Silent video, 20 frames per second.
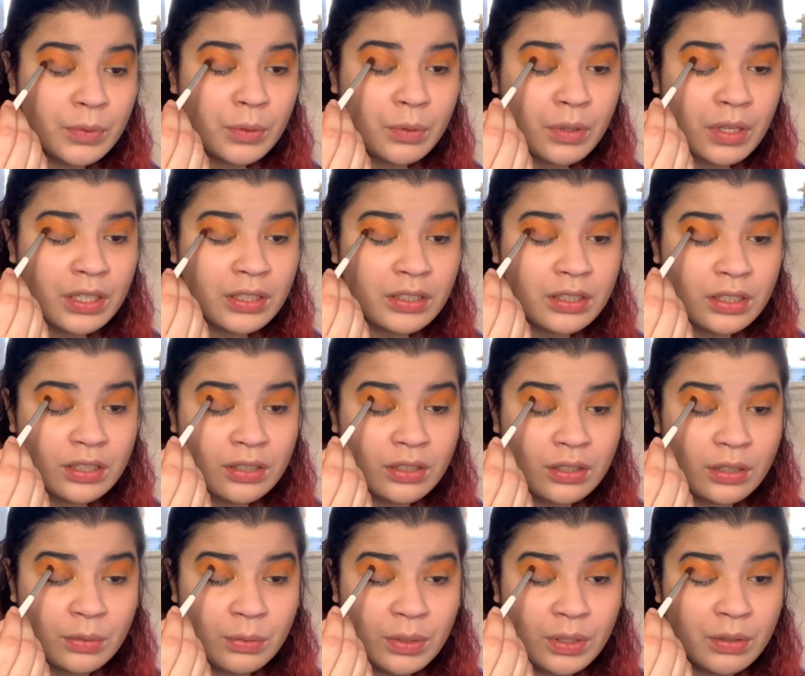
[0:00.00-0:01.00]
Granted, you
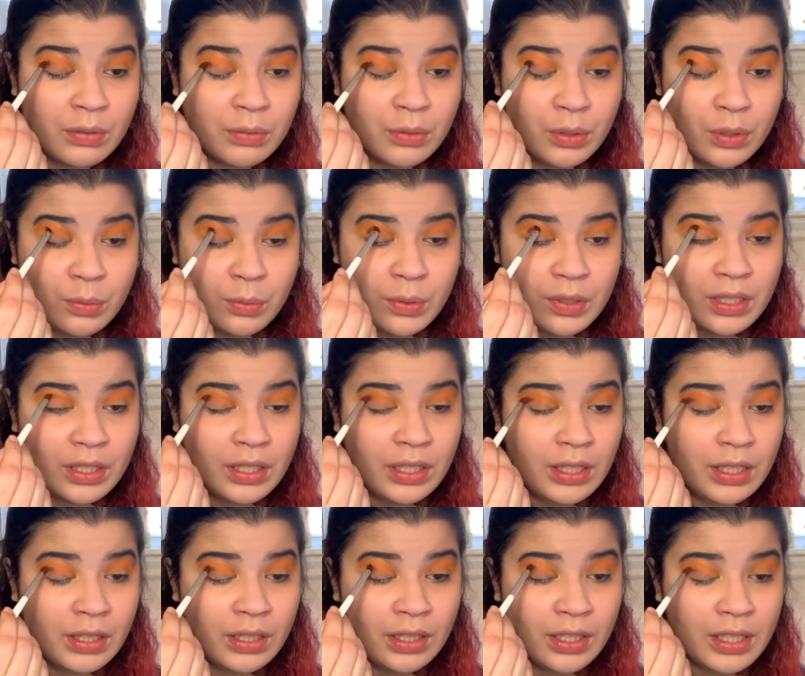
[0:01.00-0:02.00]
know, we don't know what
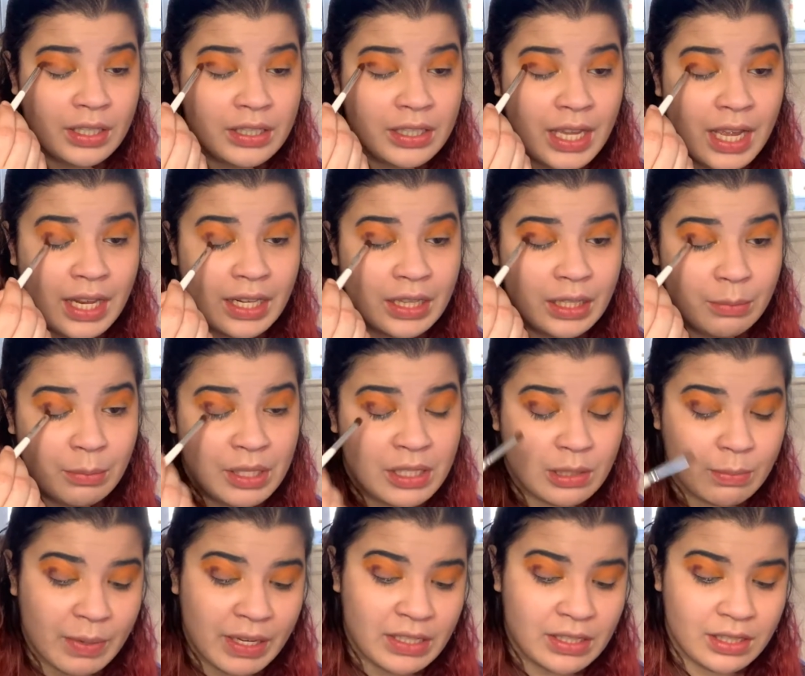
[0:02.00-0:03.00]
he exactly
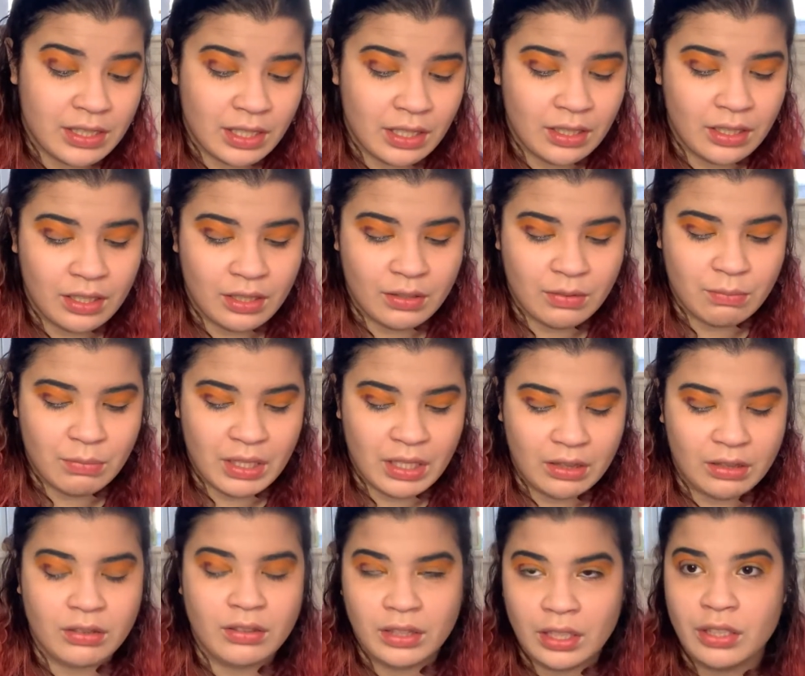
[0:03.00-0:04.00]
means by sick. He could
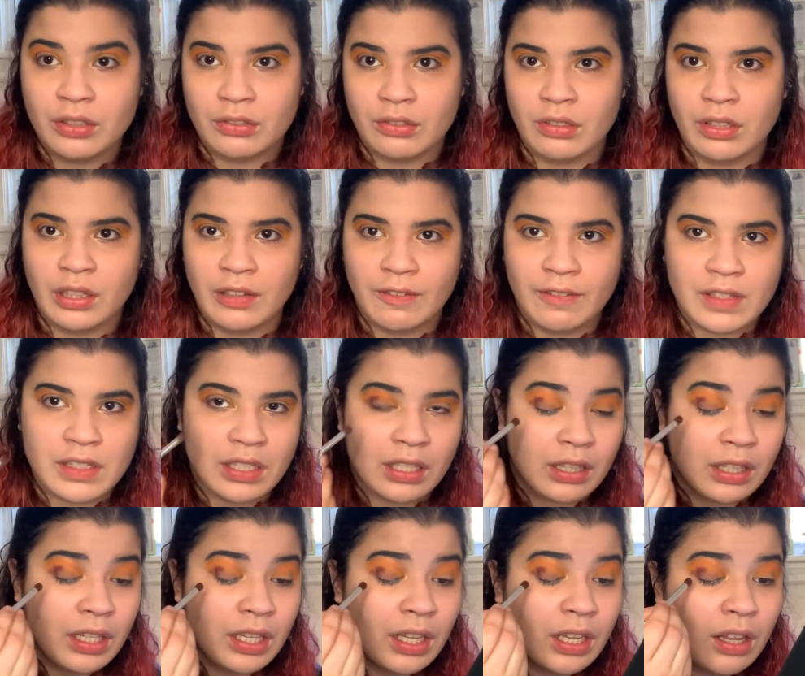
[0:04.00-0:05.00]
mean literally
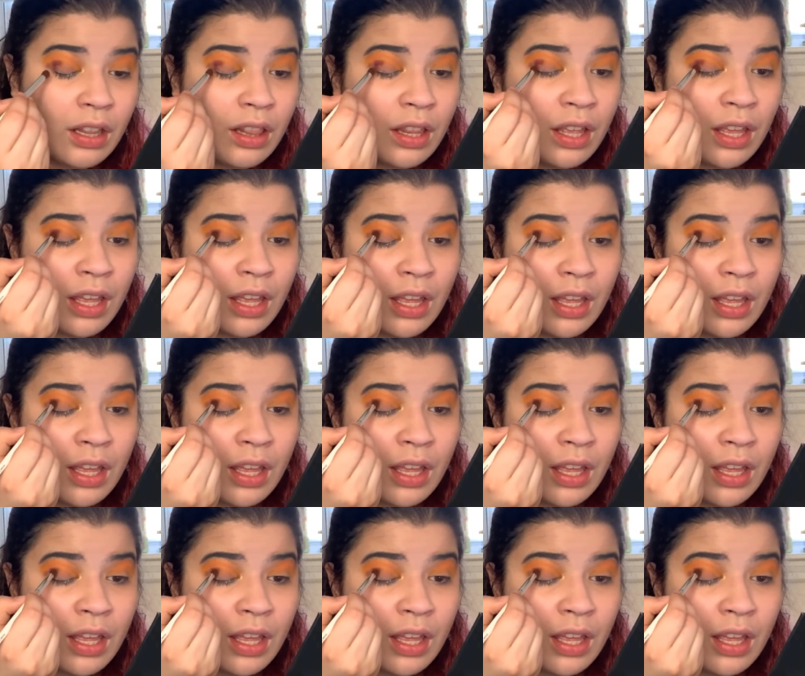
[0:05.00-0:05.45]
physically ill.